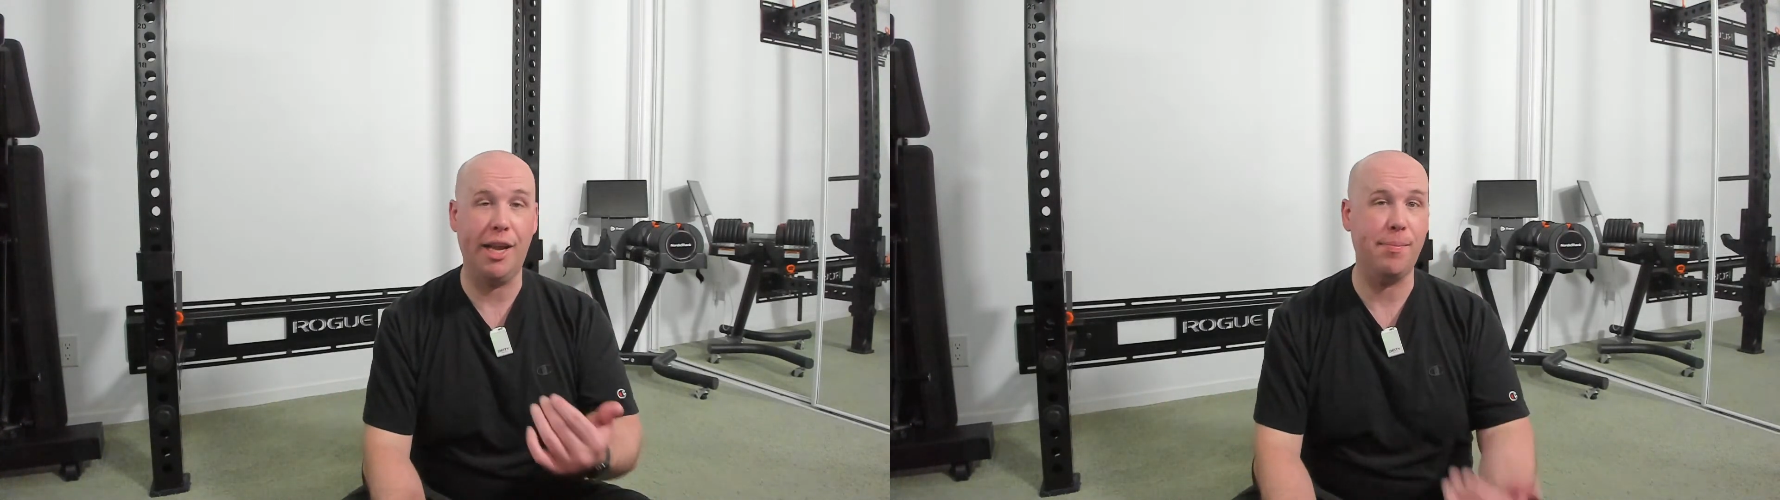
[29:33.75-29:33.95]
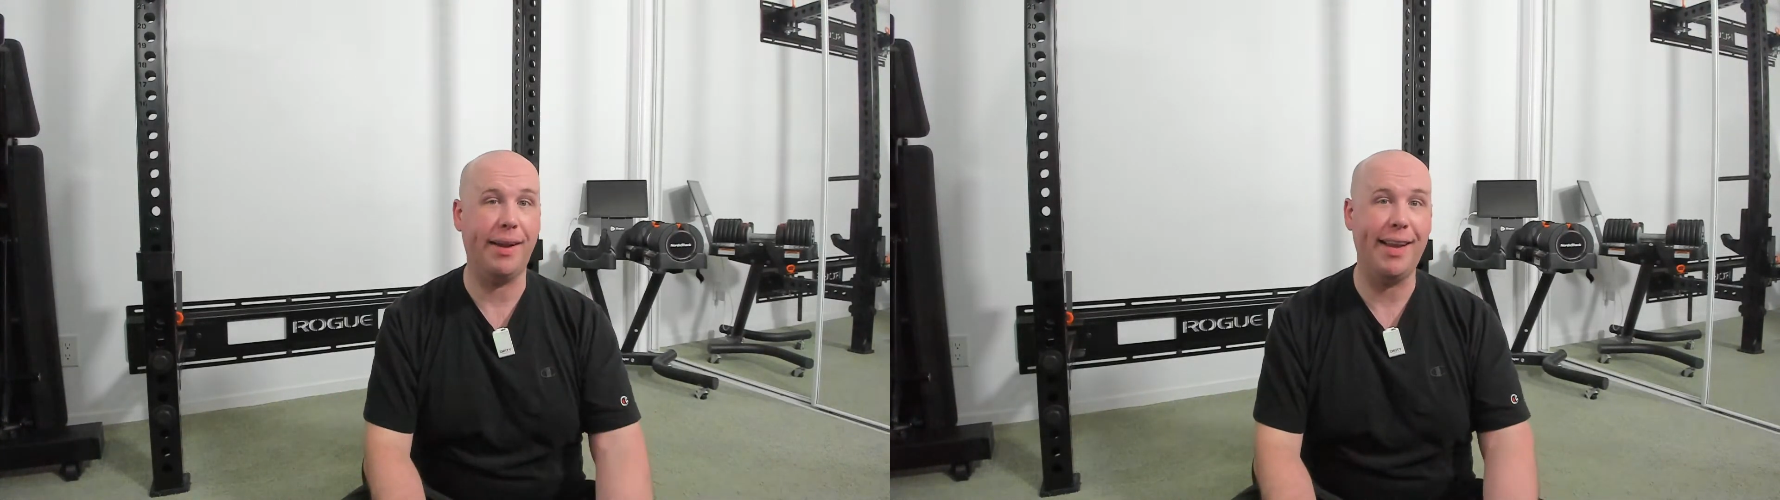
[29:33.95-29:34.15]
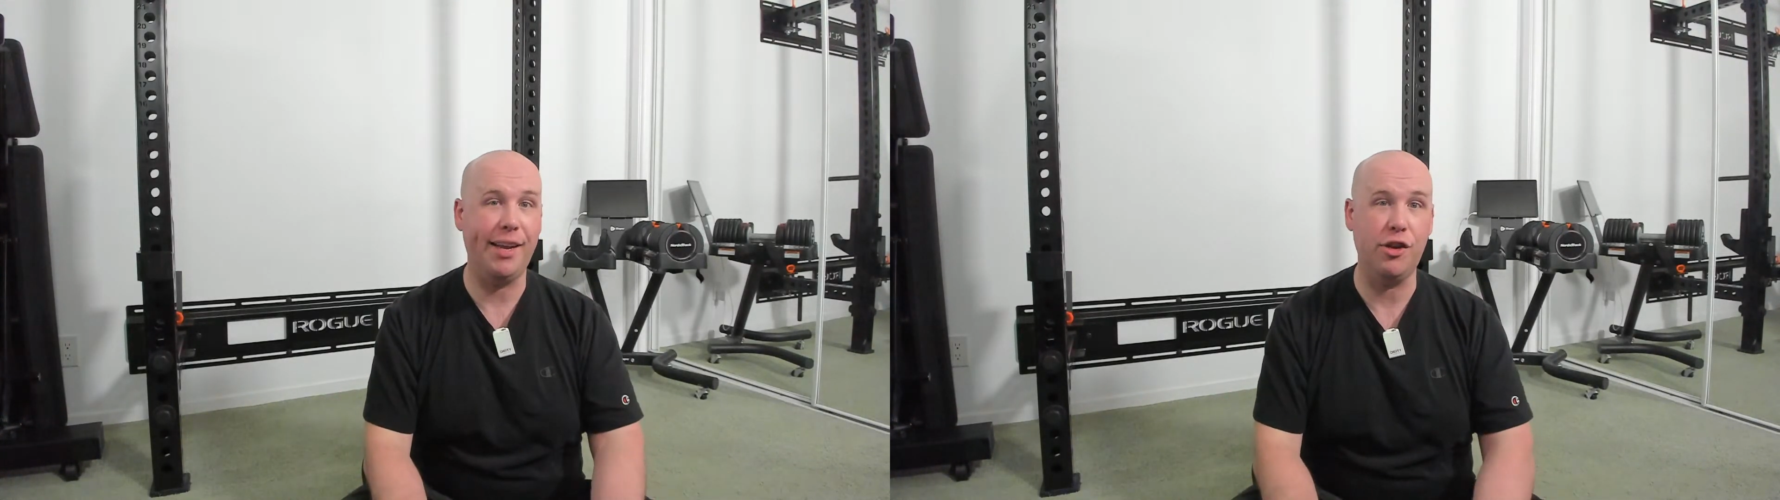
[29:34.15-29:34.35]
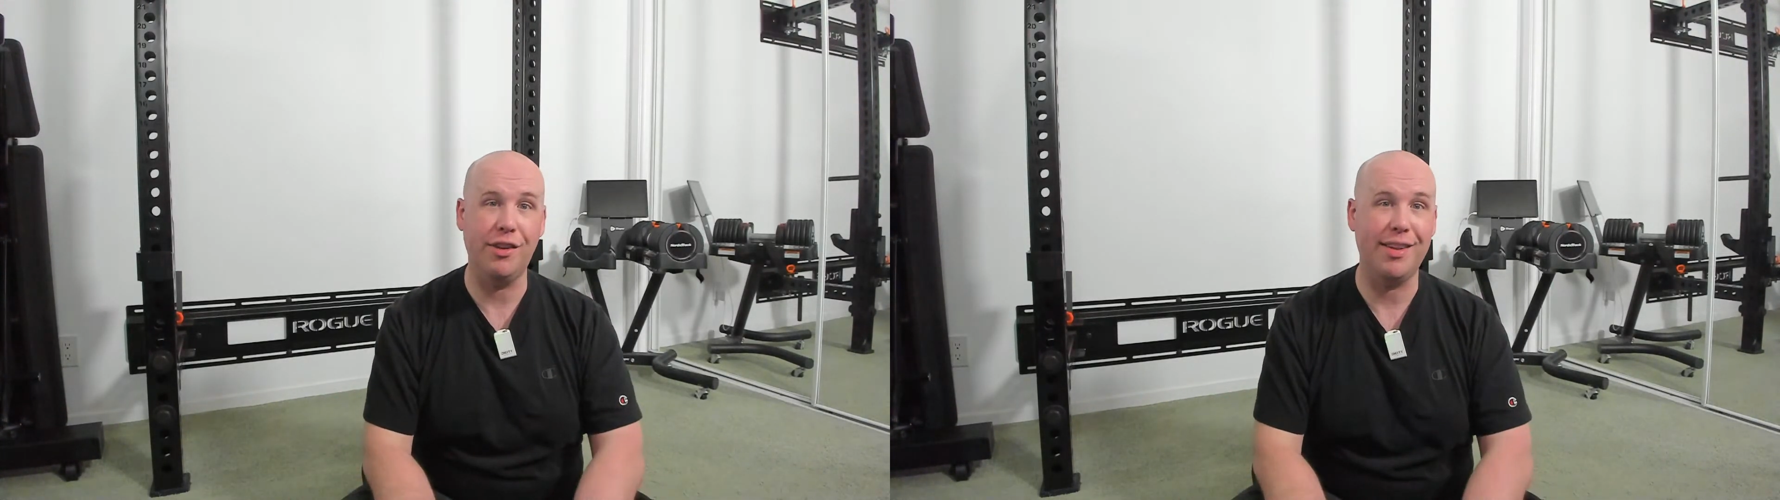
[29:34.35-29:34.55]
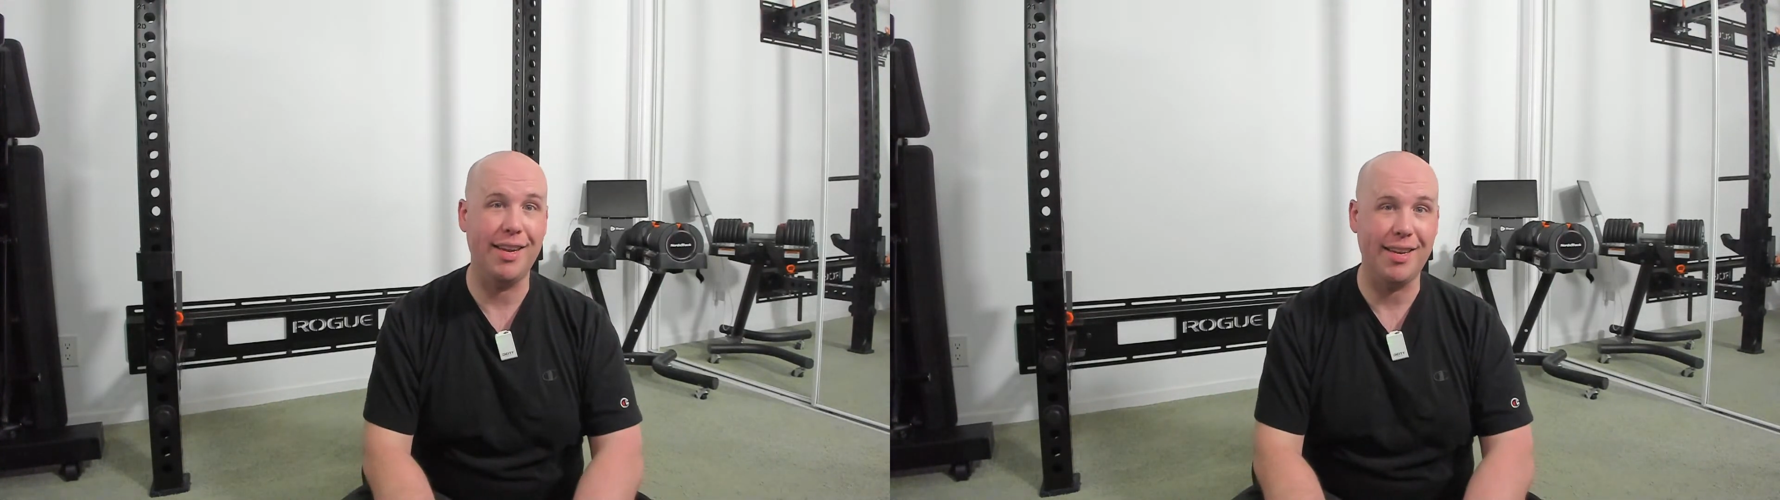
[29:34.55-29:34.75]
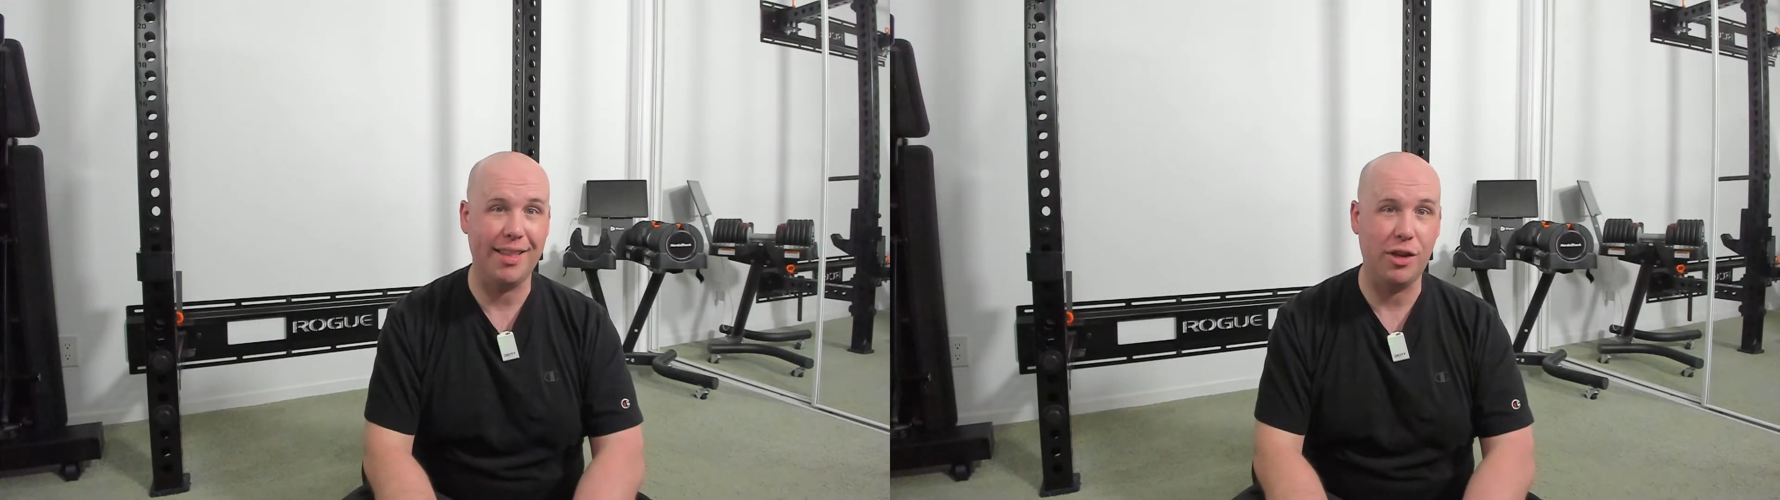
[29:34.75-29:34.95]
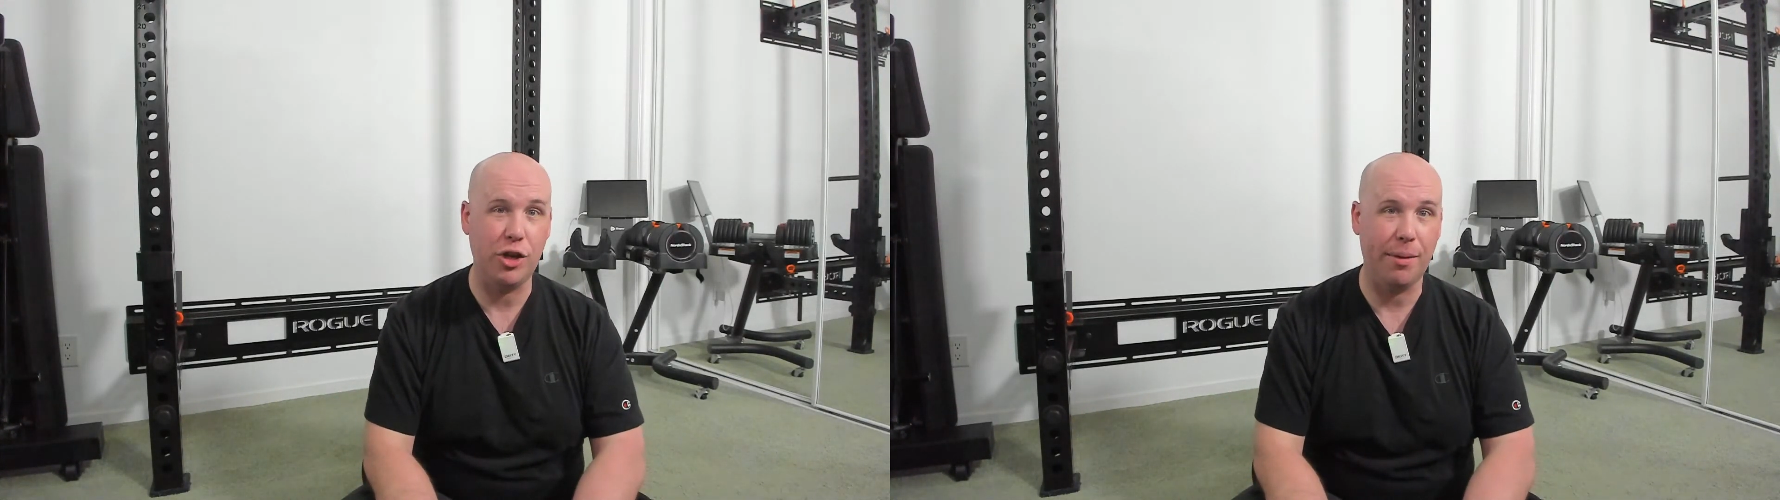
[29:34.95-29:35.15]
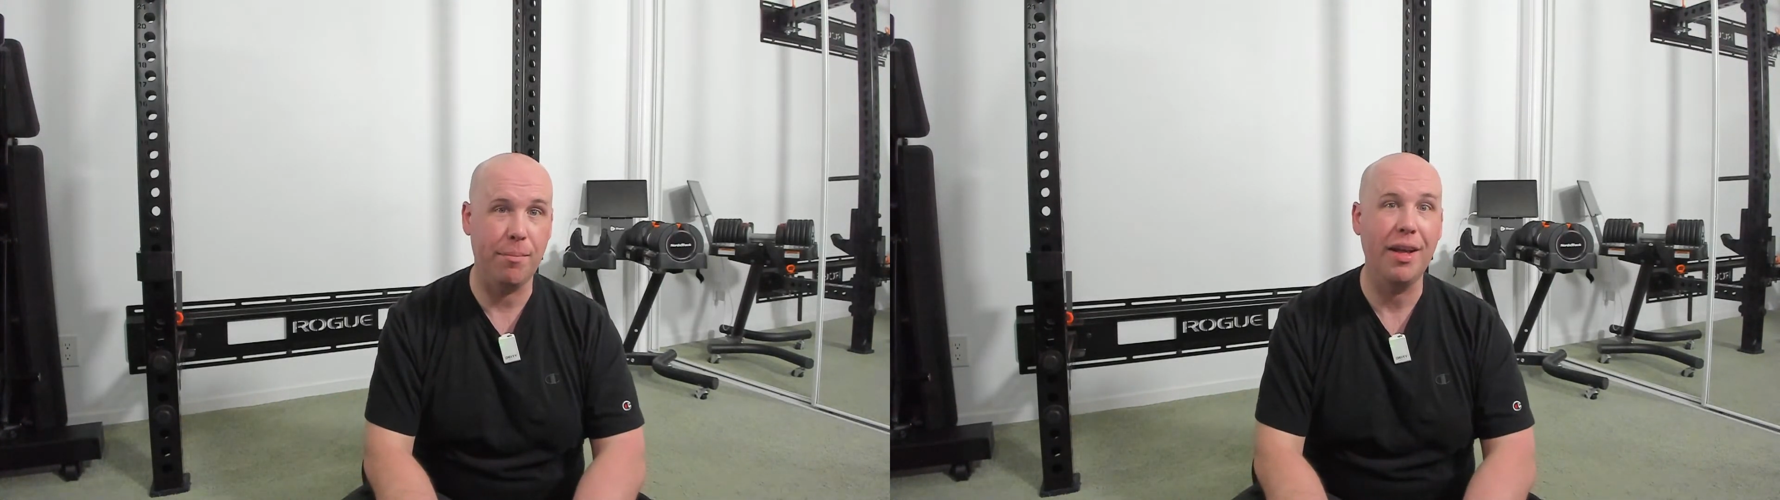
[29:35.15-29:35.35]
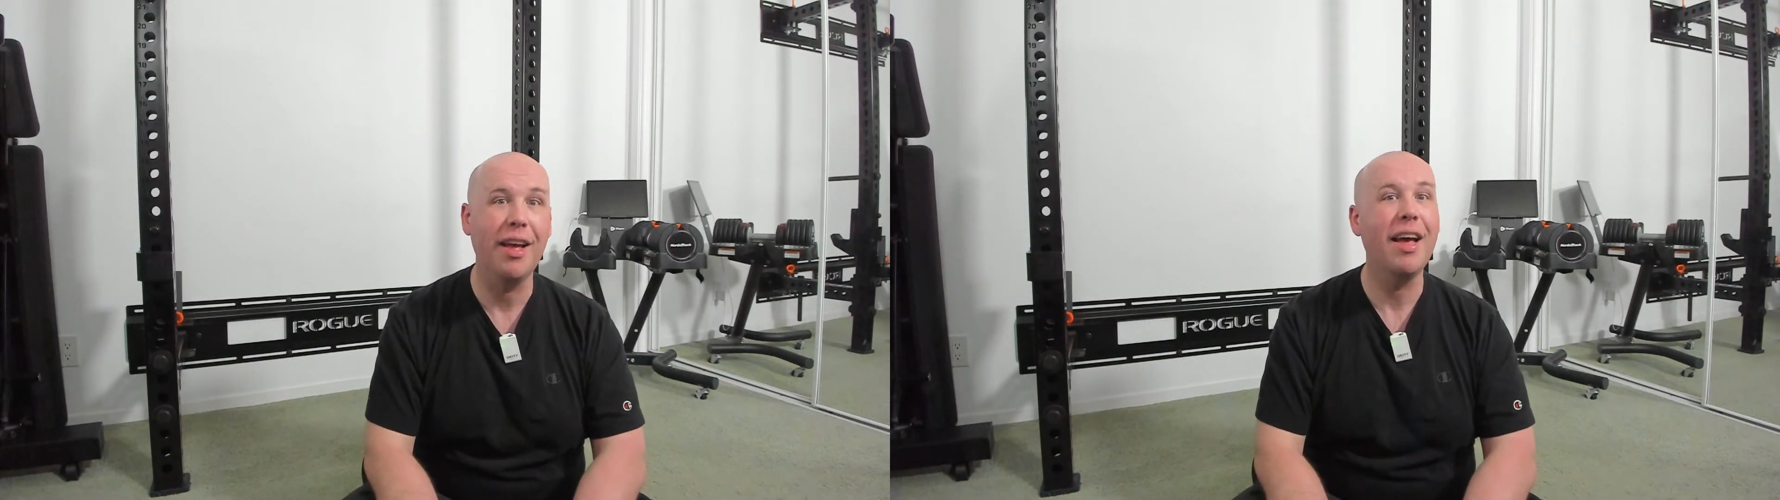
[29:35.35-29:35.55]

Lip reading: expectations into the gym